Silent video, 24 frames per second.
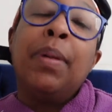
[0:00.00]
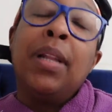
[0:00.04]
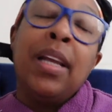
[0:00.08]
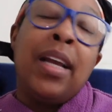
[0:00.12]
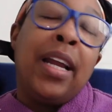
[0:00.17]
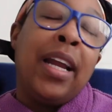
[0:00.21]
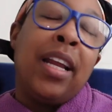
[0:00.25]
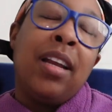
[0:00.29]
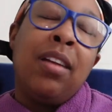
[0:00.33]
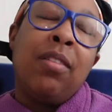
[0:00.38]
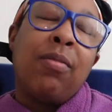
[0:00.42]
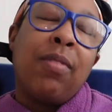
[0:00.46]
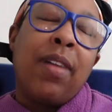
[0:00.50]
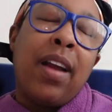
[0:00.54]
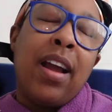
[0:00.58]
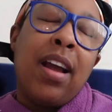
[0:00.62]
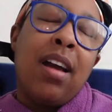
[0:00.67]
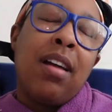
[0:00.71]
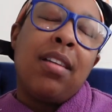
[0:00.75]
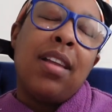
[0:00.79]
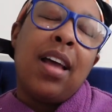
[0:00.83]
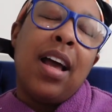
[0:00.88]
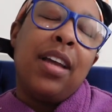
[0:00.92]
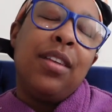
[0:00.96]
playing
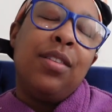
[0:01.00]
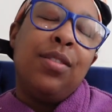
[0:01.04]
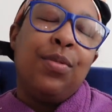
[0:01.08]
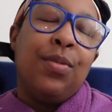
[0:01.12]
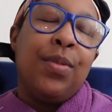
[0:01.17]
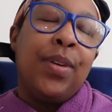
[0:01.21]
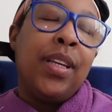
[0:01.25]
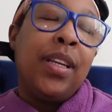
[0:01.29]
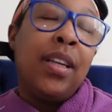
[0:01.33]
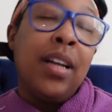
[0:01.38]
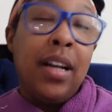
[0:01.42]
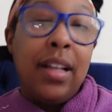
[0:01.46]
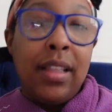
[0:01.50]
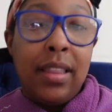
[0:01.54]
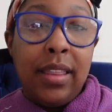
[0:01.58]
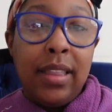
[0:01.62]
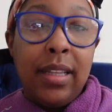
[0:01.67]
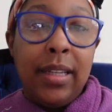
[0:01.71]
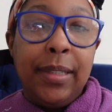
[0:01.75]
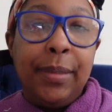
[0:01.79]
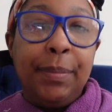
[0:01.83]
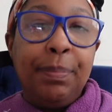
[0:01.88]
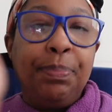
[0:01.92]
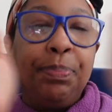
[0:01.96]
around, not doing
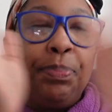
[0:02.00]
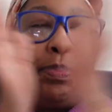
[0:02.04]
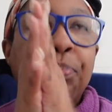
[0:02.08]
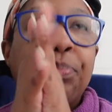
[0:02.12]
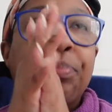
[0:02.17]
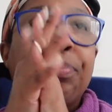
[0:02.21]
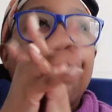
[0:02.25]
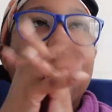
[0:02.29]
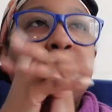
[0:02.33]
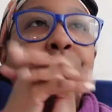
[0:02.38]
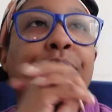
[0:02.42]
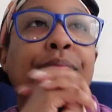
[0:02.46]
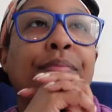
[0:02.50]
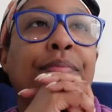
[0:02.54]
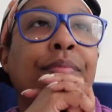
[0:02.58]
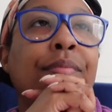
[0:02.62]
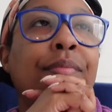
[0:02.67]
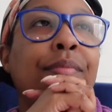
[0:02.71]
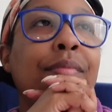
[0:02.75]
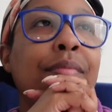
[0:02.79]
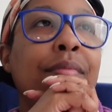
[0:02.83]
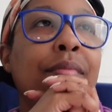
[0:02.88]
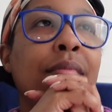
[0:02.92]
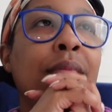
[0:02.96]
nothing.
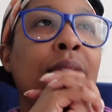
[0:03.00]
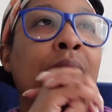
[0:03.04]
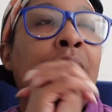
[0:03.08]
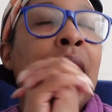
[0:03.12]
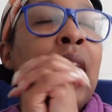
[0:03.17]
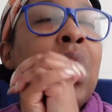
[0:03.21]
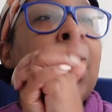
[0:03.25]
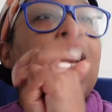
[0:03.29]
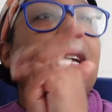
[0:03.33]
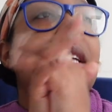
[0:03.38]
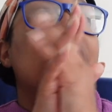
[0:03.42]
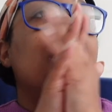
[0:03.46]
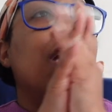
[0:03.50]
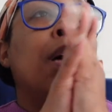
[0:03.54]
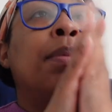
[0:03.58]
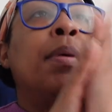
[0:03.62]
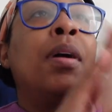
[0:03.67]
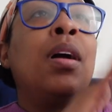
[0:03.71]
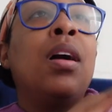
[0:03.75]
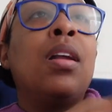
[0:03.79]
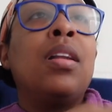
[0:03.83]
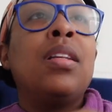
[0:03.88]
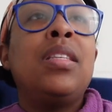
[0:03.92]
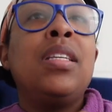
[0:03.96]
So I'm going
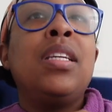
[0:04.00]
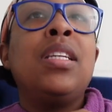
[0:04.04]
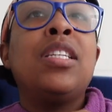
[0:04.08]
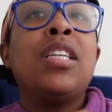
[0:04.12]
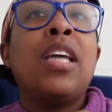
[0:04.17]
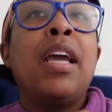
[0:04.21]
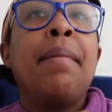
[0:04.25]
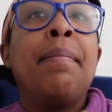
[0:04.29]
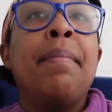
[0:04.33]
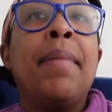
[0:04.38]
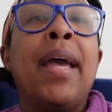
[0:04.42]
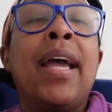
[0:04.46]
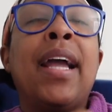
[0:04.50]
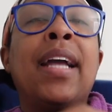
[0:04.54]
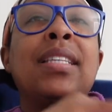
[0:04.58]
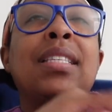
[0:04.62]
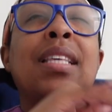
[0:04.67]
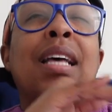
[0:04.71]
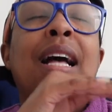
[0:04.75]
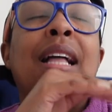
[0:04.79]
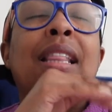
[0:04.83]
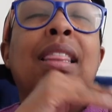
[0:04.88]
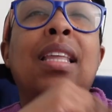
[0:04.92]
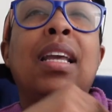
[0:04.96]
to go to T J Maxx.
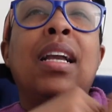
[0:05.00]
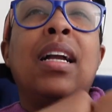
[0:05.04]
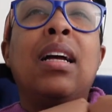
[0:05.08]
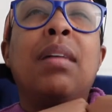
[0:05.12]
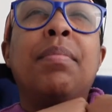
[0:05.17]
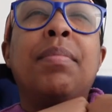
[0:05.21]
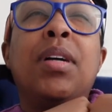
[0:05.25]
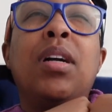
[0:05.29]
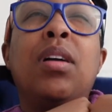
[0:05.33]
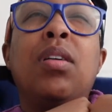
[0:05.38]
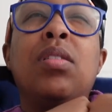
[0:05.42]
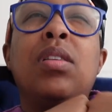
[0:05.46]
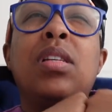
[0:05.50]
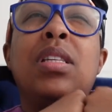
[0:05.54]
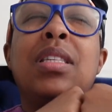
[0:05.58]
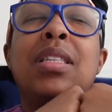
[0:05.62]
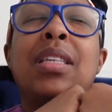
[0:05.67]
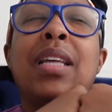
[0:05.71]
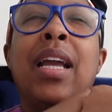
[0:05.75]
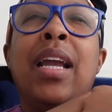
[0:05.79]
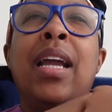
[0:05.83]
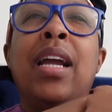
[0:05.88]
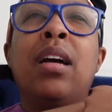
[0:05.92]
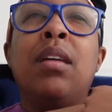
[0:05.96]
I think I'm going to go to
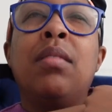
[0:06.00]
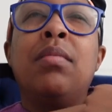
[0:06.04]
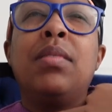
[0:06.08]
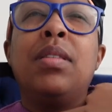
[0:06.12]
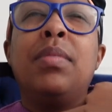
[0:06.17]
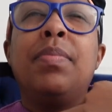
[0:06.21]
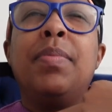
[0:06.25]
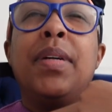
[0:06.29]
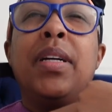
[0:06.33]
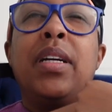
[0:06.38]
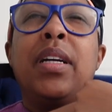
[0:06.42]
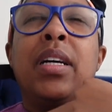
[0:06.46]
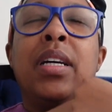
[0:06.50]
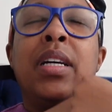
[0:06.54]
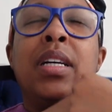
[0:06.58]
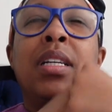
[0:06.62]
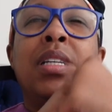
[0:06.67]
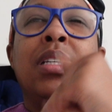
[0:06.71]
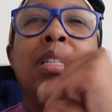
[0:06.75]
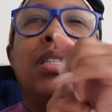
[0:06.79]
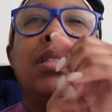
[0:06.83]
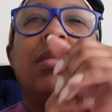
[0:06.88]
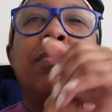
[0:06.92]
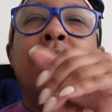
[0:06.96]
Sam's
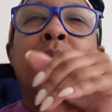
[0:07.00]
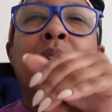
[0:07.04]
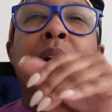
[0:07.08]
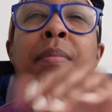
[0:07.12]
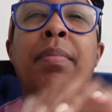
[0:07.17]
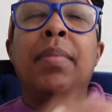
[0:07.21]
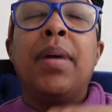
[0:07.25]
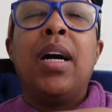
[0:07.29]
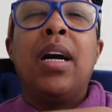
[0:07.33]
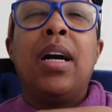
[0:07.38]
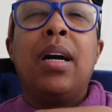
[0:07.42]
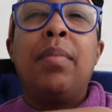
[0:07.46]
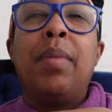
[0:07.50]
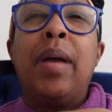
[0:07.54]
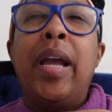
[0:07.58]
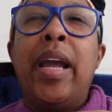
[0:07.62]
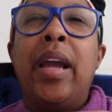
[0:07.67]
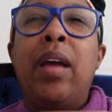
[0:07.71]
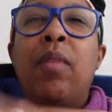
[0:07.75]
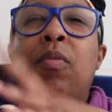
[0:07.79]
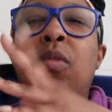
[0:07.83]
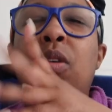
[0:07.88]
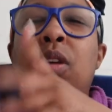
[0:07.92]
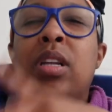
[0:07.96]
because my mom
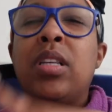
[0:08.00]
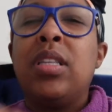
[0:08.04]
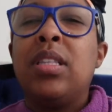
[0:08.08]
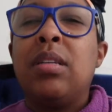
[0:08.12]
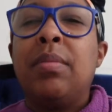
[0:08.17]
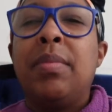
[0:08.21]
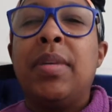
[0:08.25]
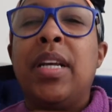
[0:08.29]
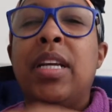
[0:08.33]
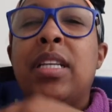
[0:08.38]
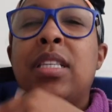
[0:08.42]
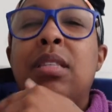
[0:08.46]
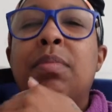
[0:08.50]
had wanted some of that